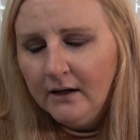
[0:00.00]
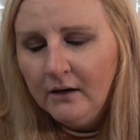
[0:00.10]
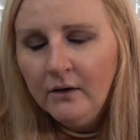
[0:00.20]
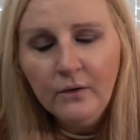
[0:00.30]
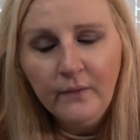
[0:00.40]

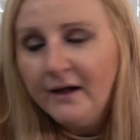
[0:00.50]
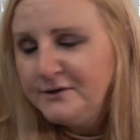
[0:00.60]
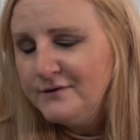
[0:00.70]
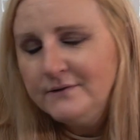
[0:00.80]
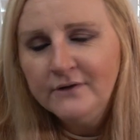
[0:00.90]

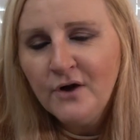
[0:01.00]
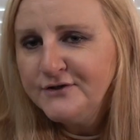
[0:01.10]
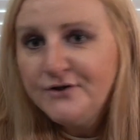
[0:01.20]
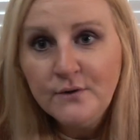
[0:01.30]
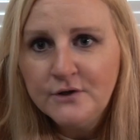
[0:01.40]
I got
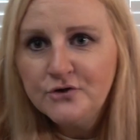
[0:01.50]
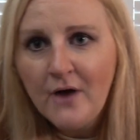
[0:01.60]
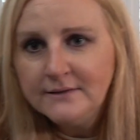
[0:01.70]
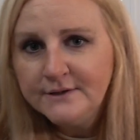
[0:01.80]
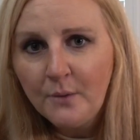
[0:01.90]
so
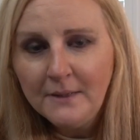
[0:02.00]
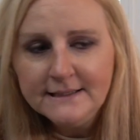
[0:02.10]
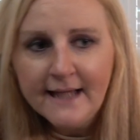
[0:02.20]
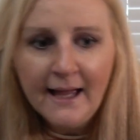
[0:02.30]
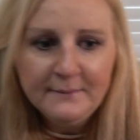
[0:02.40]
distressed so
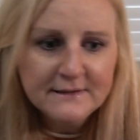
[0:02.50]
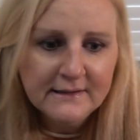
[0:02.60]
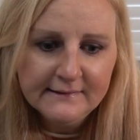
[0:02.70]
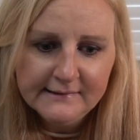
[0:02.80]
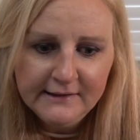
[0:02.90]
many times
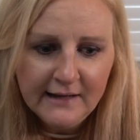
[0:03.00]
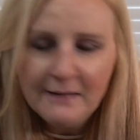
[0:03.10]
because